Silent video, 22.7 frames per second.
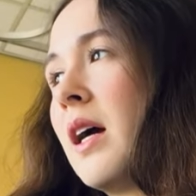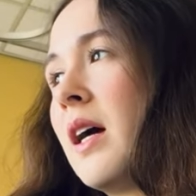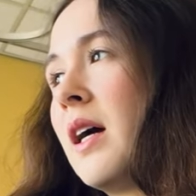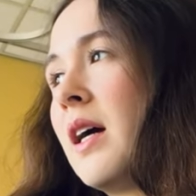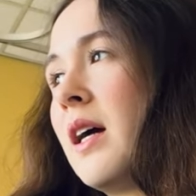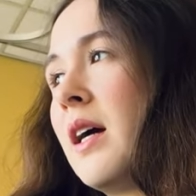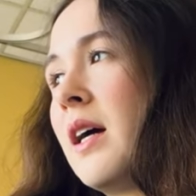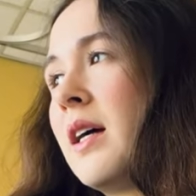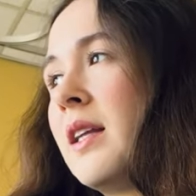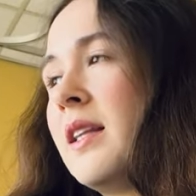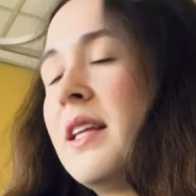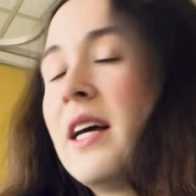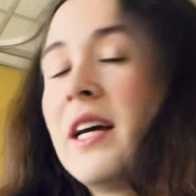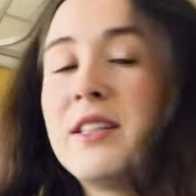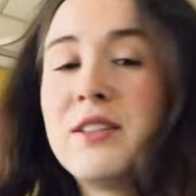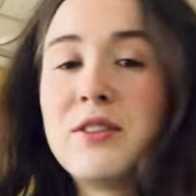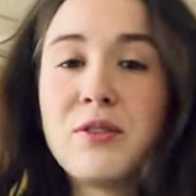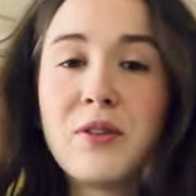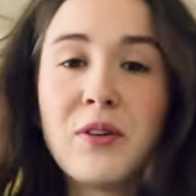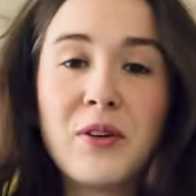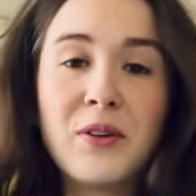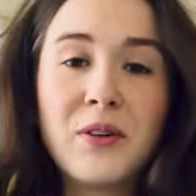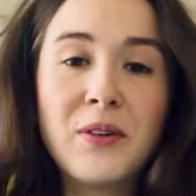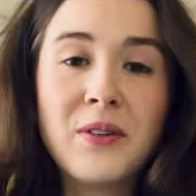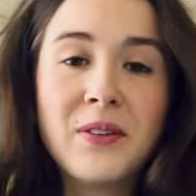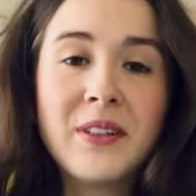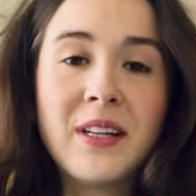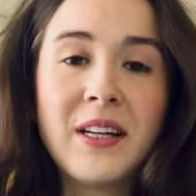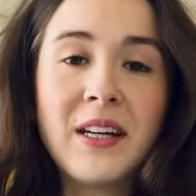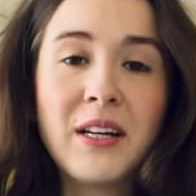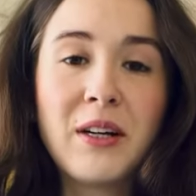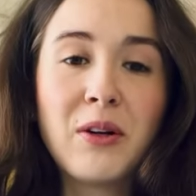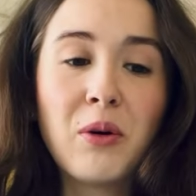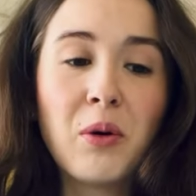uh, that phone
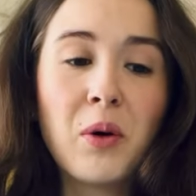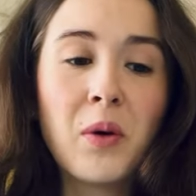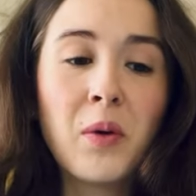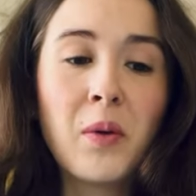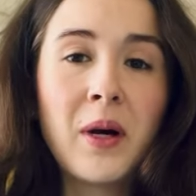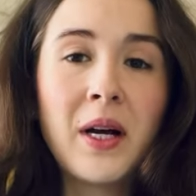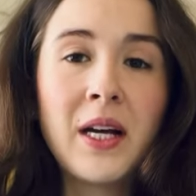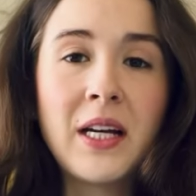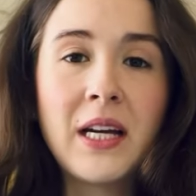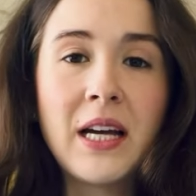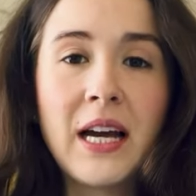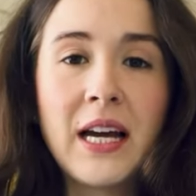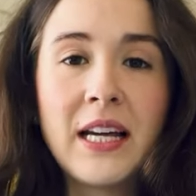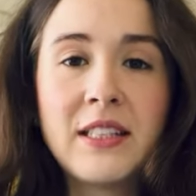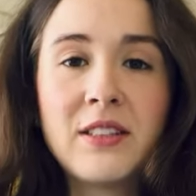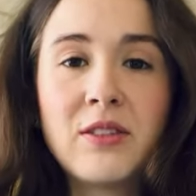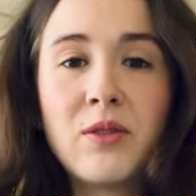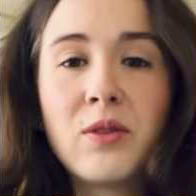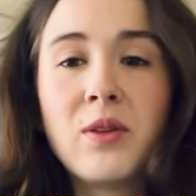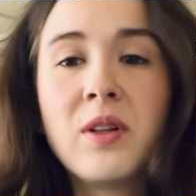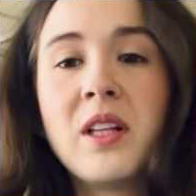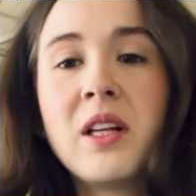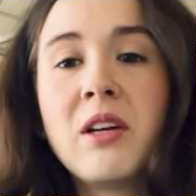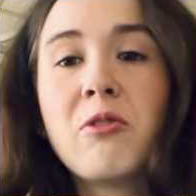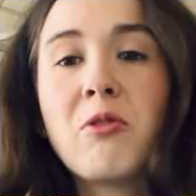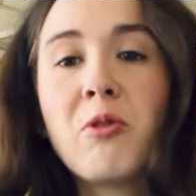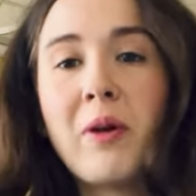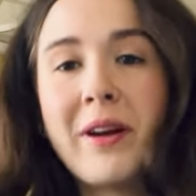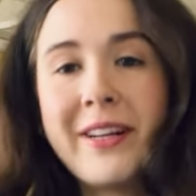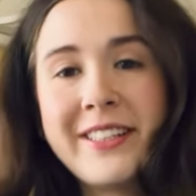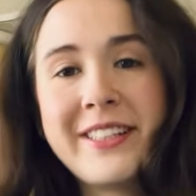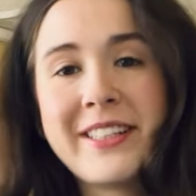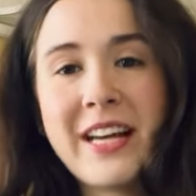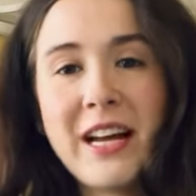uh, Huawei had really
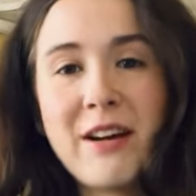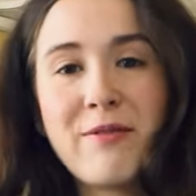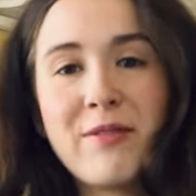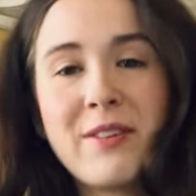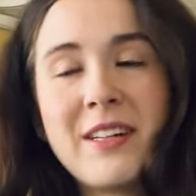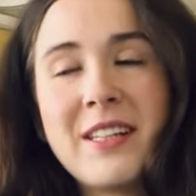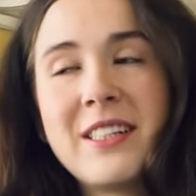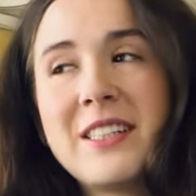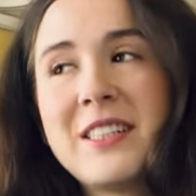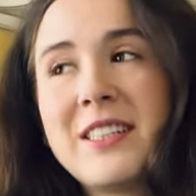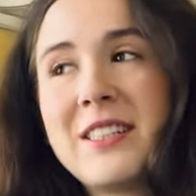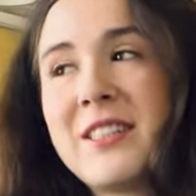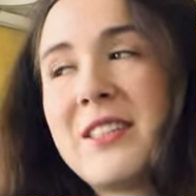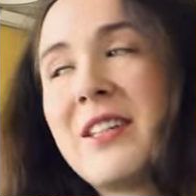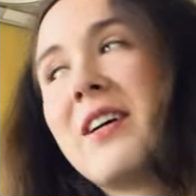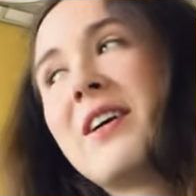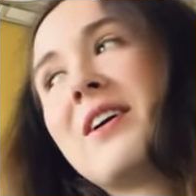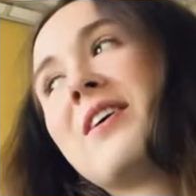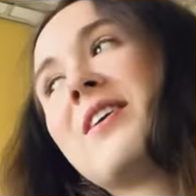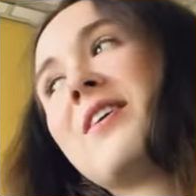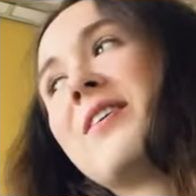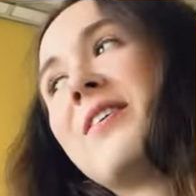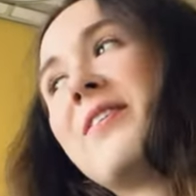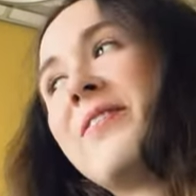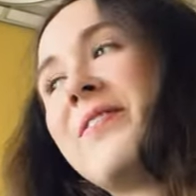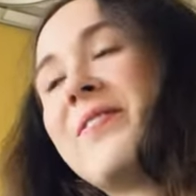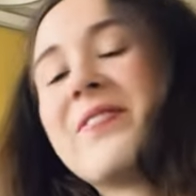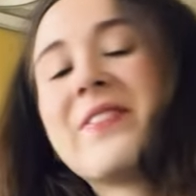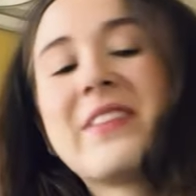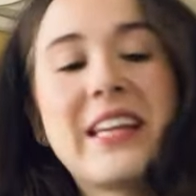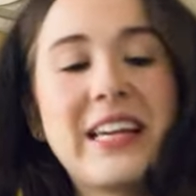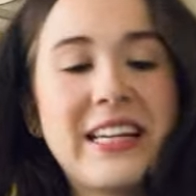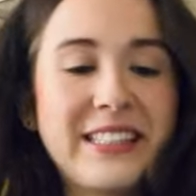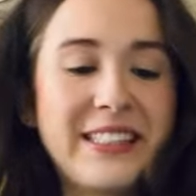great camera. So
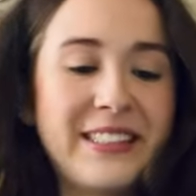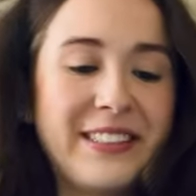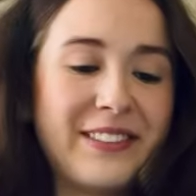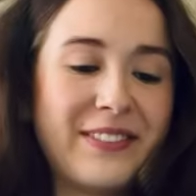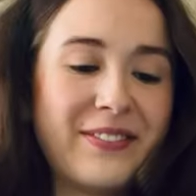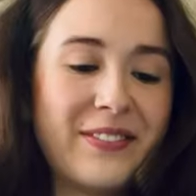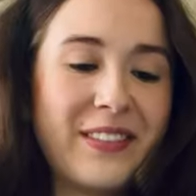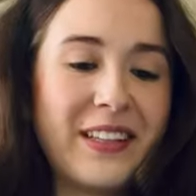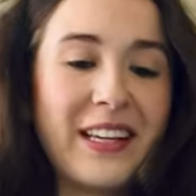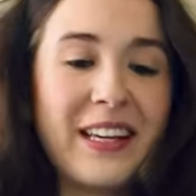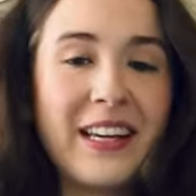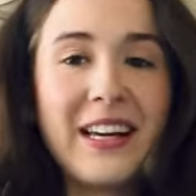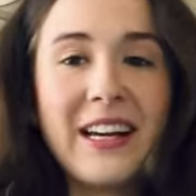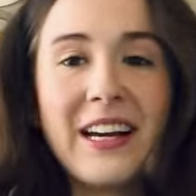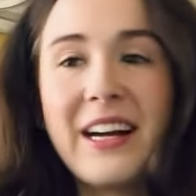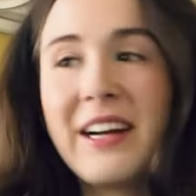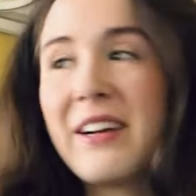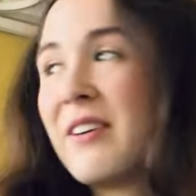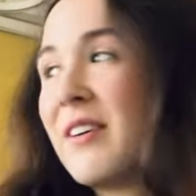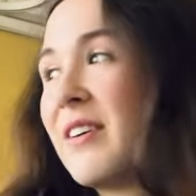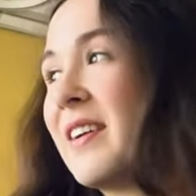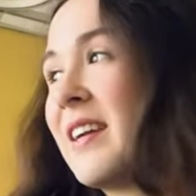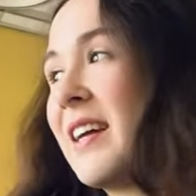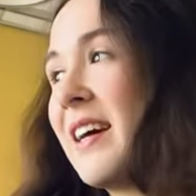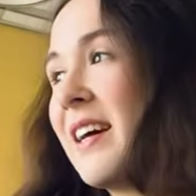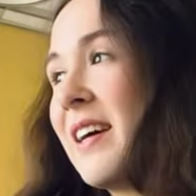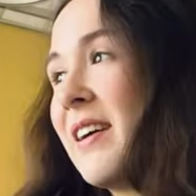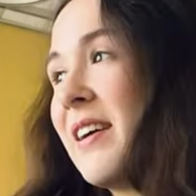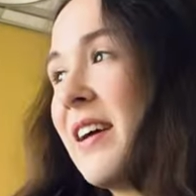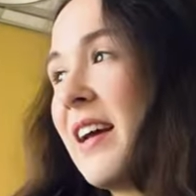yes, I'm gonna